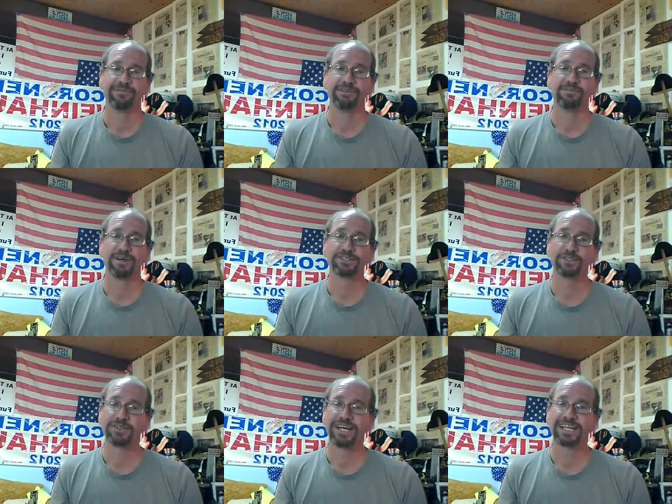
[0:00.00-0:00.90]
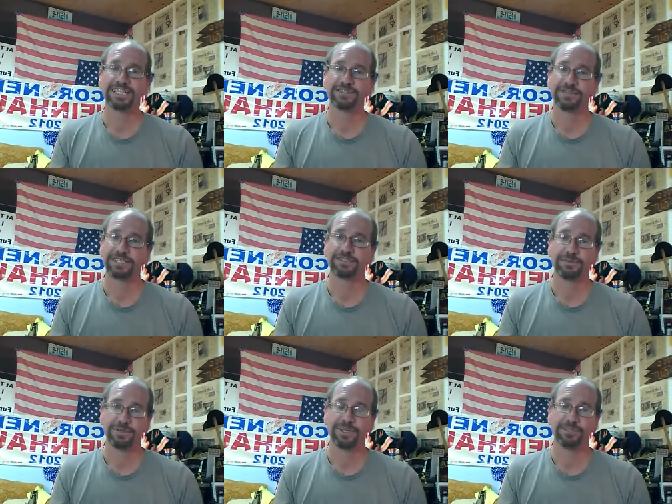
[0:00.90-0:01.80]
We wrestle not against flesh
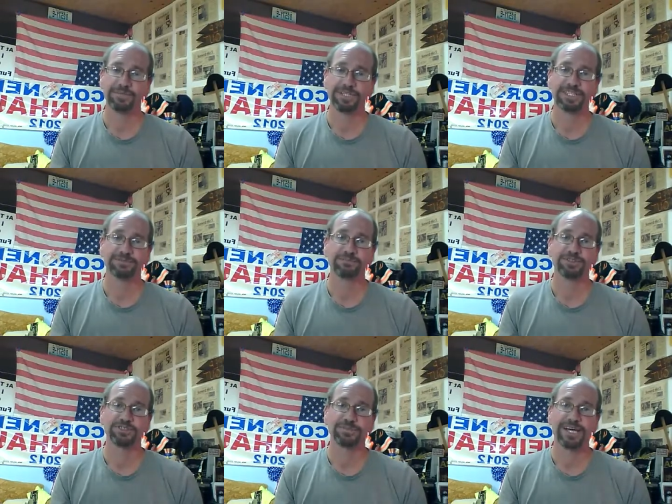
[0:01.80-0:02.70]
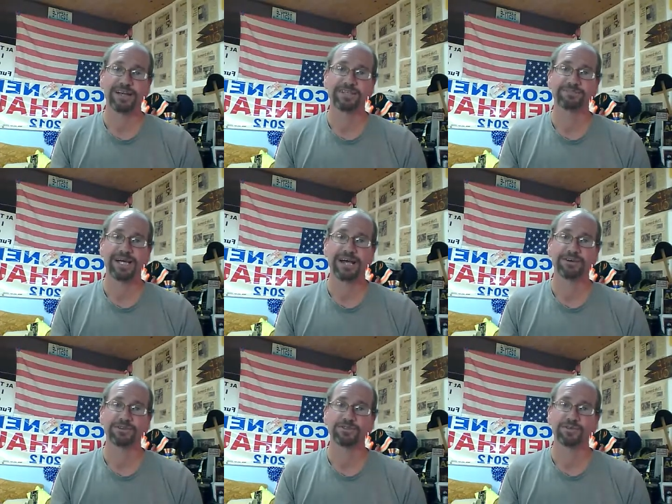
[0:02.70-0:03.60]
and blood, but against principalities,
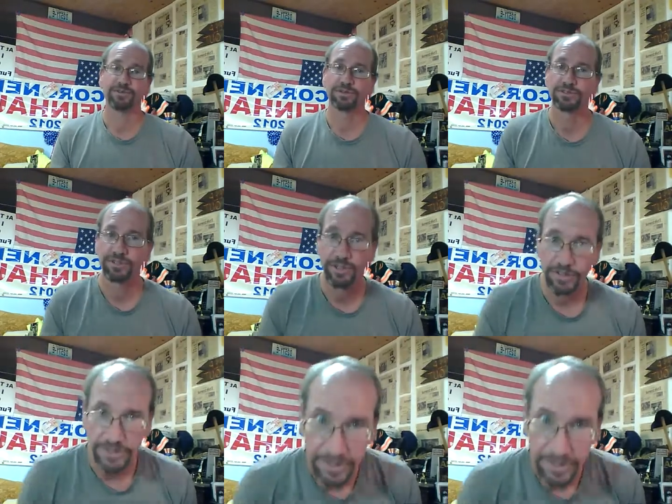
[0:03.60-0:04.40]
powers, the rulers of darkness